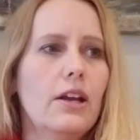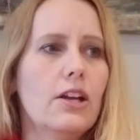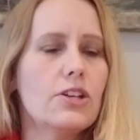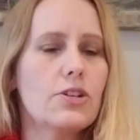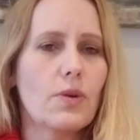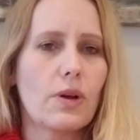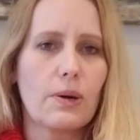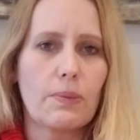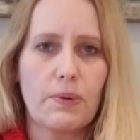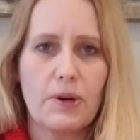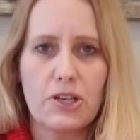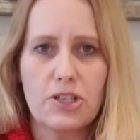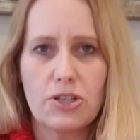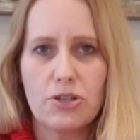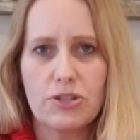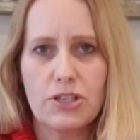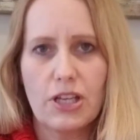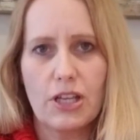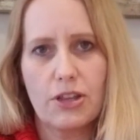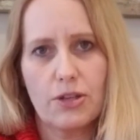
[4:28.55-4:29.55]
Do you want to brush your
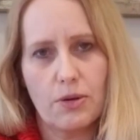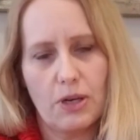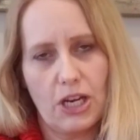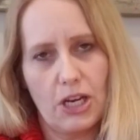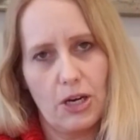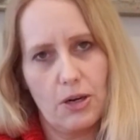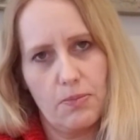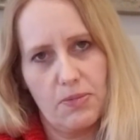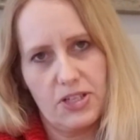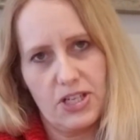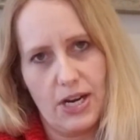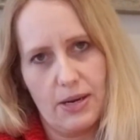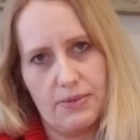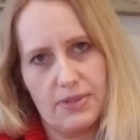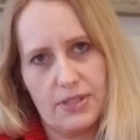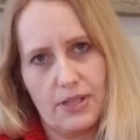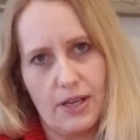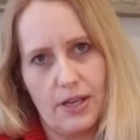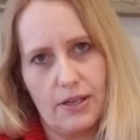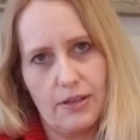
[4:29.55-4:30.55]
teeth or get your
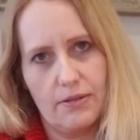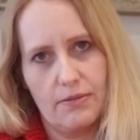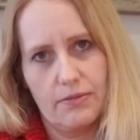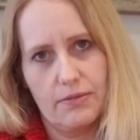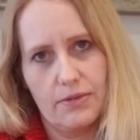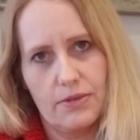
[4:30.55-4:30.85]
pajamas on?